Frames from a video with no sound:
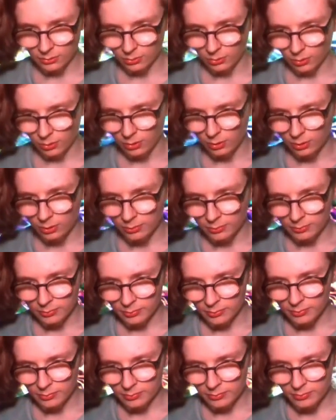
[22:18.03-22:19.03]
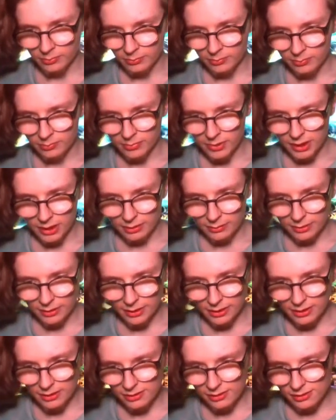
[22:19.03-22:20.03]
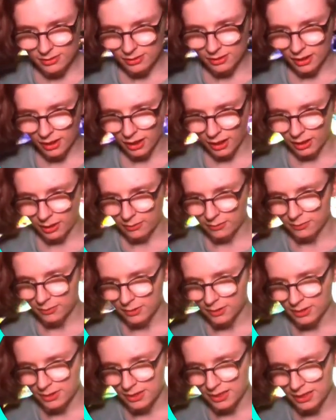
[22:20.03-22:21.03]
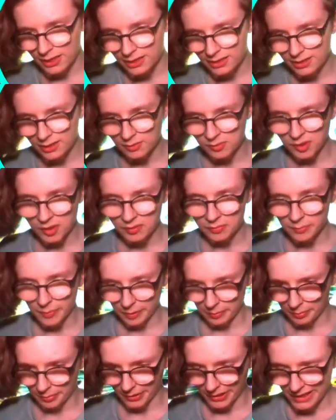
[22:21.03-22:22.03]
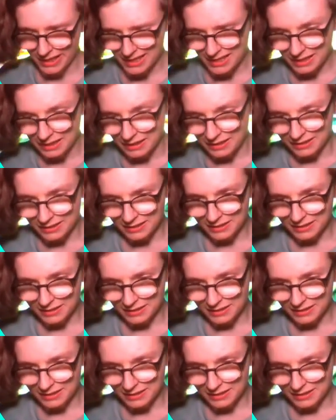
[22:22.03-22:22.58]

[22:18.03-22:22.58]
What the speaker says: Or maybe he's gonna offer to take some off my plate?